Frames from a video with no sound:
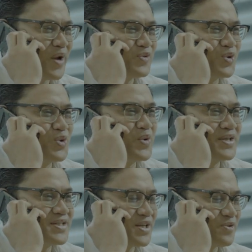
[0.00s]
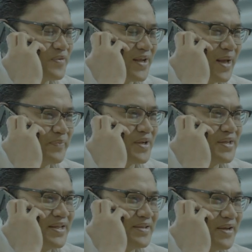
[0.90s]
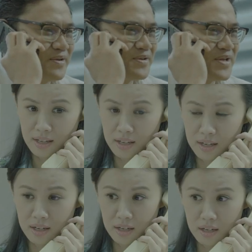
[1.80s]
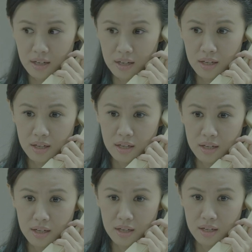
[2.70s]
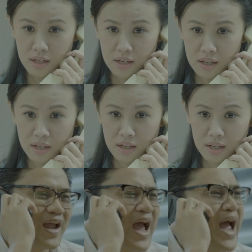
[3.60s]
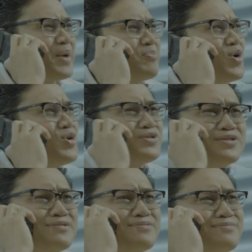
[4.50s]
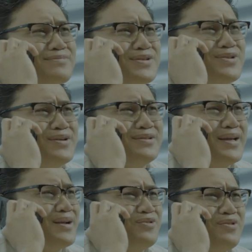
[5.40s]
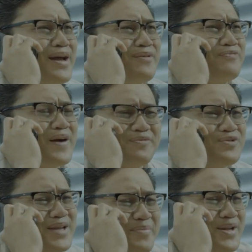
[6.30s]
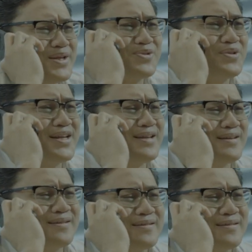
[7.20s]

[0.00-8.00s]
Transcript: have to do is just fill up the details and confirm that it's all correct. At most, it's gonna take you like 5 to 10 minutes only.